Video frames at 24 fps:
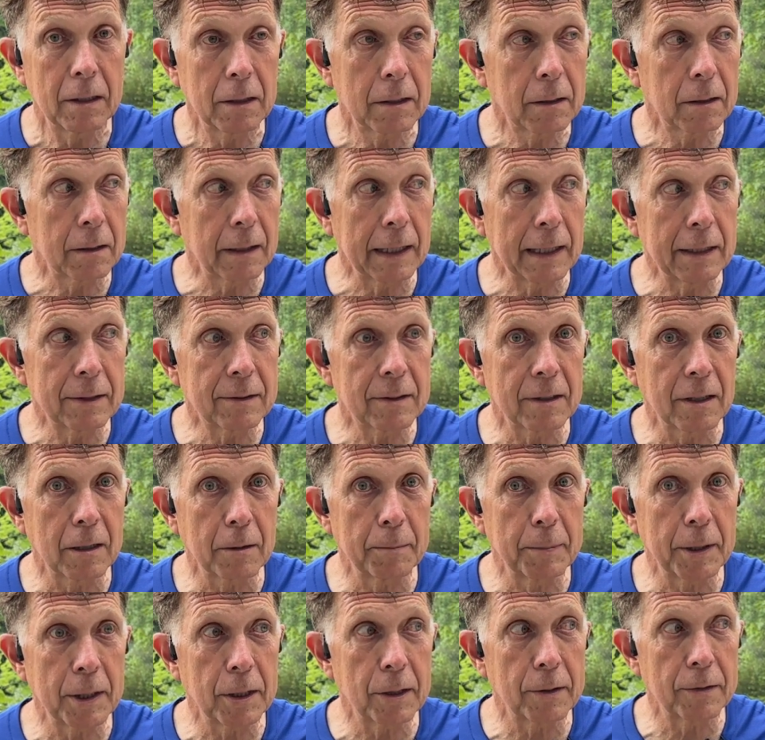glance a little
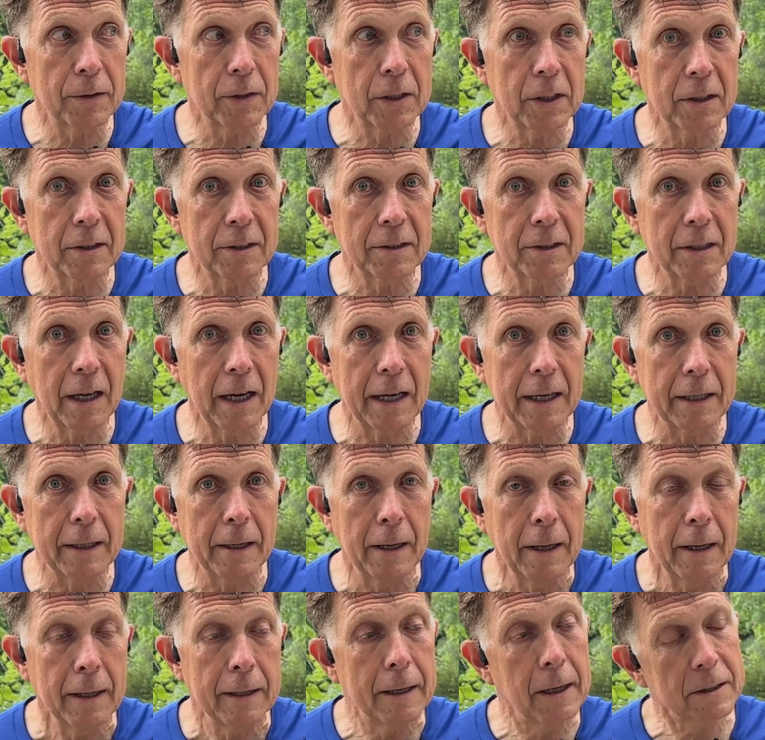bit over to the side.
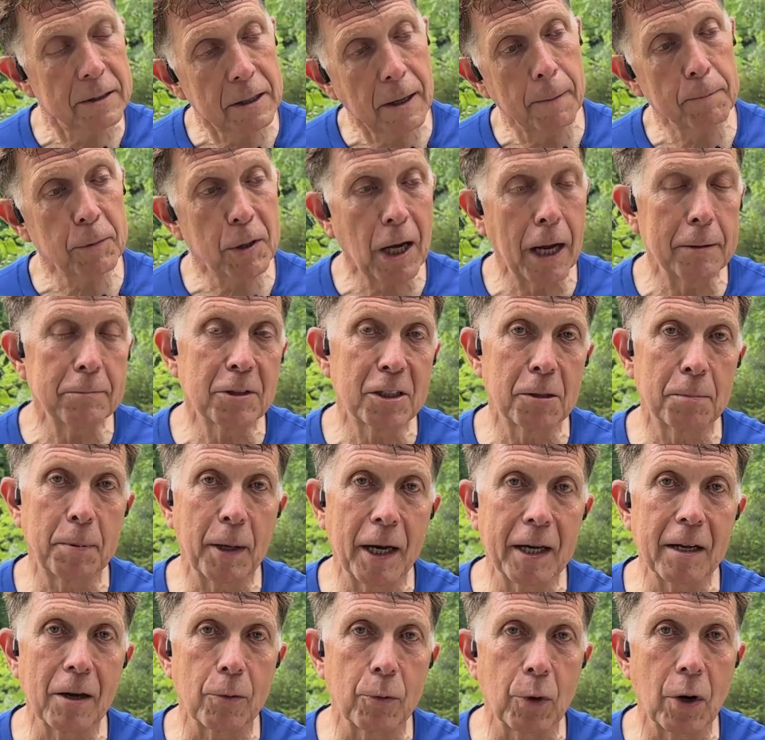Now, sometimes,
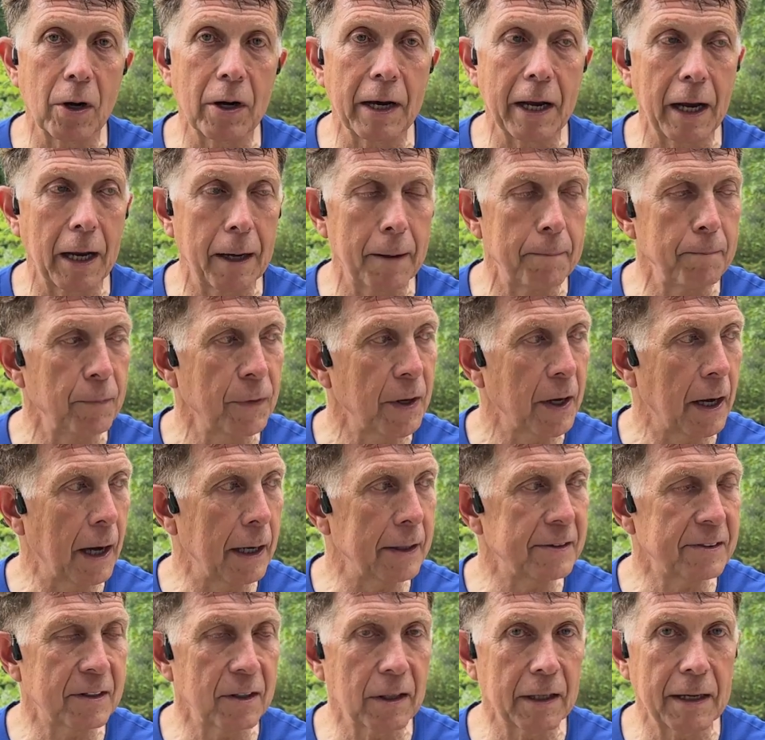depending on where I am,
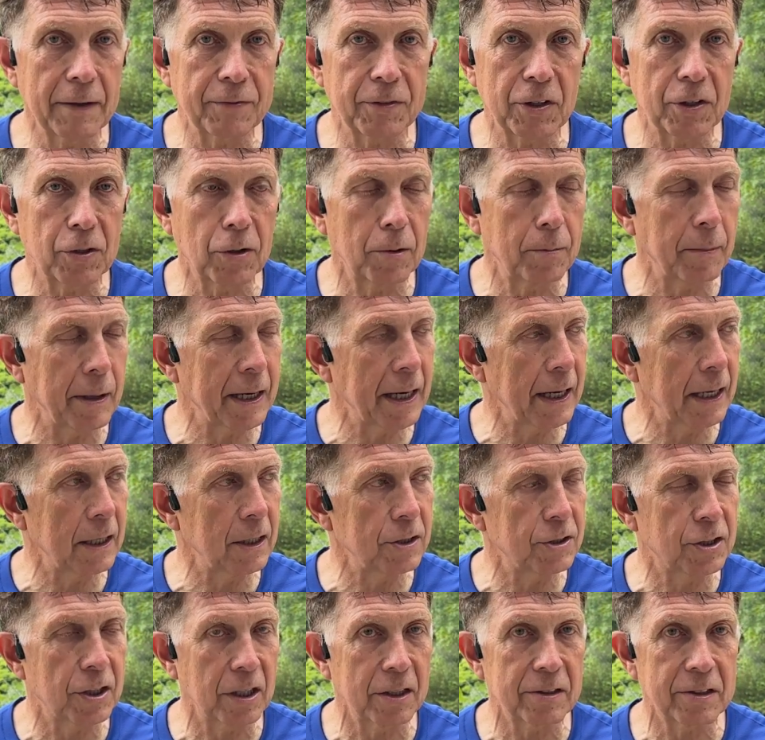I still have to turn my
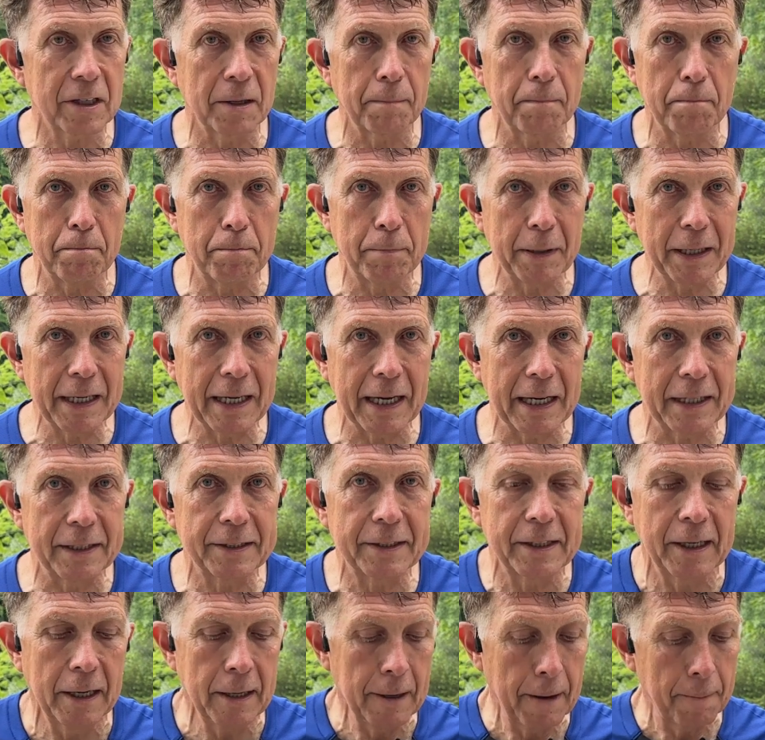head just a bit,